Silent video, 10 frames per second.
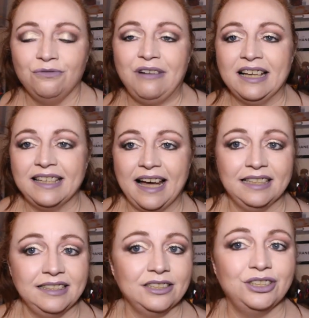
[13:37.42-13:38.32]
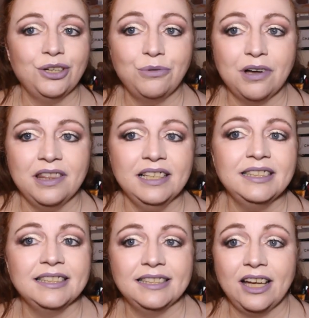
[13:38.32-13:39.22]
Right guys, so
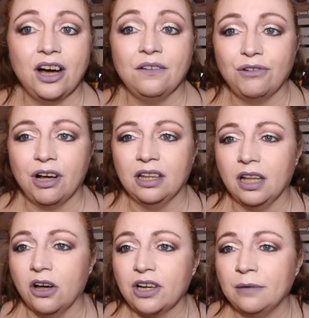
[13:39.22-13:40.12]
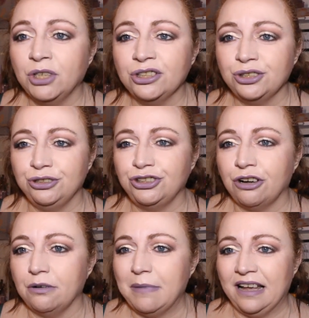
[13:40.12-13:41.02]
this is the overall look. I'm not too
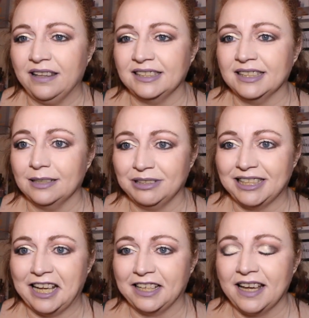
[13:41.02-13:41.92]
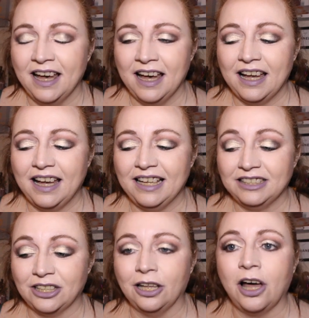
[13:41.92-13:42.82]
sure about this lipstick.
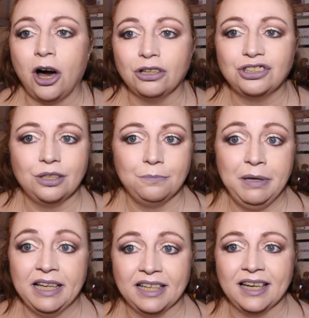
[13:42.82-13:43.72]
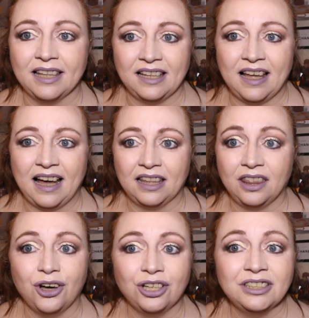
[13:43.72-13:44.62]
It's a lot pinker than I
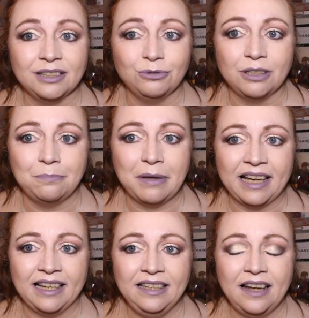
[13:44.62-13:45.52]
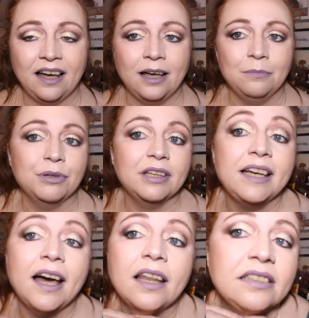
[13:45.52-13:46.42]
thought it would have been. Um, but
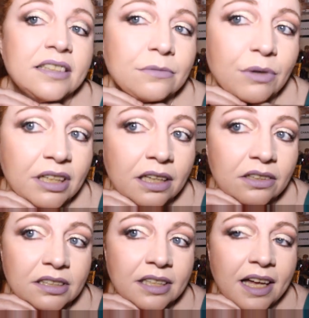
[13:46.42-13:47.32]
yeah, this is what it looks